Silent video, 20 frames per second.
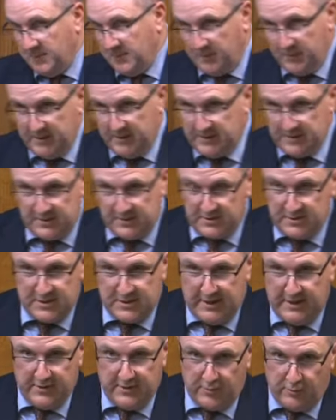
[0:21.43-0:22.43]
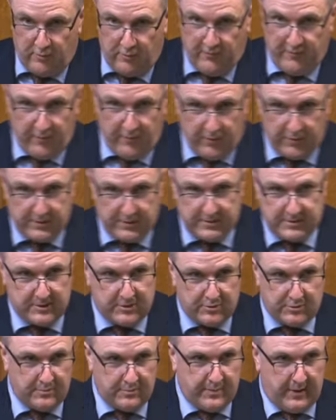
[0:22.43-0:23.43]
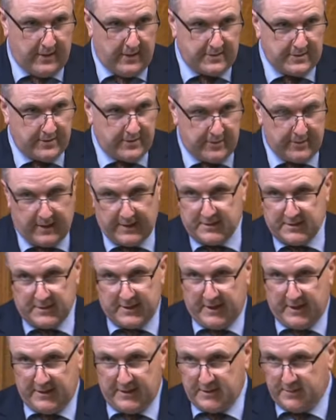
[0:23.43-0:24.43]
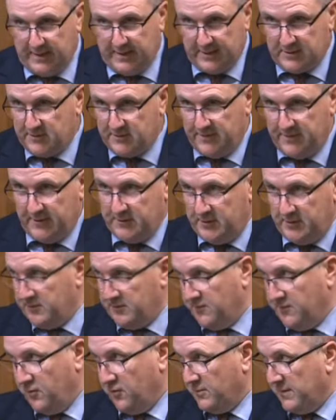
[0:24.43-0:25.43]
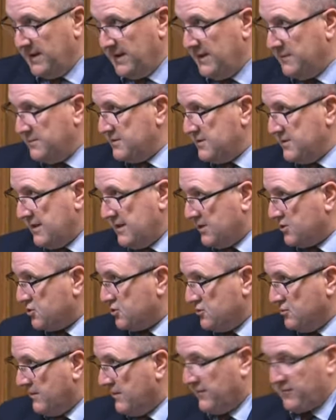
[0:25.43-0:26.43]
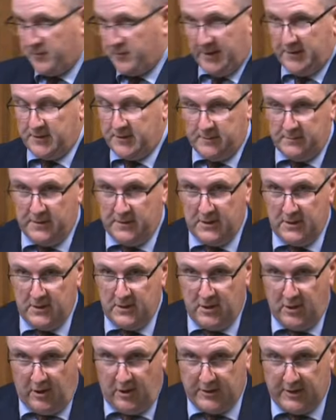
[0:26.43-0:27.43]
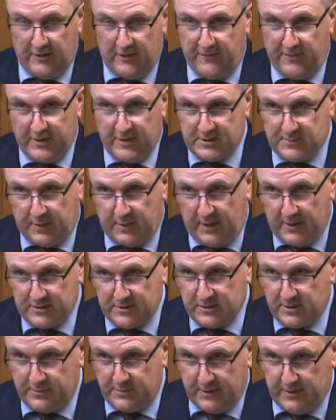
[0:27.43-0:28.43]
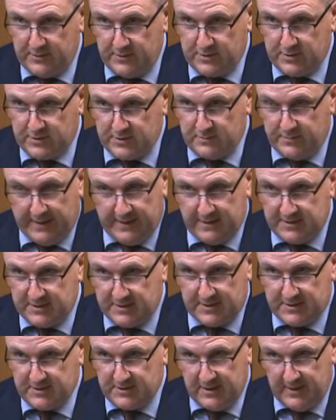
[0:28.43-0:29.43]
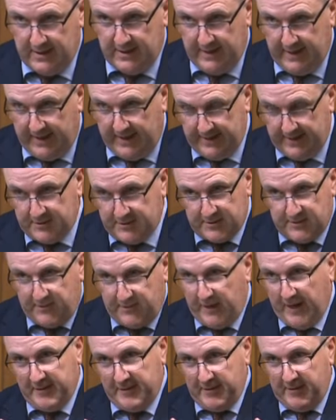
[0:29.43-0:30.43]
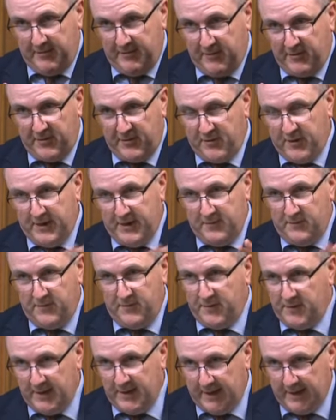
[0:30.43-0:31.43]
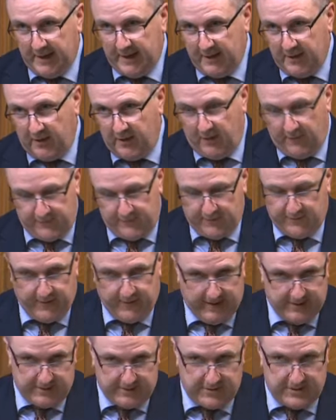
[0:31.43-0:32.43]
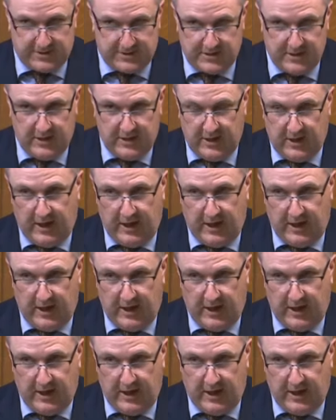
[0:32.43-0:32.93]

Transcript: but we didn't say that all four constituent parts of the United Kingdom had to vote uniformly. It was a national referendum on a first-past-the-post basis. And it is a very thin veneer of defence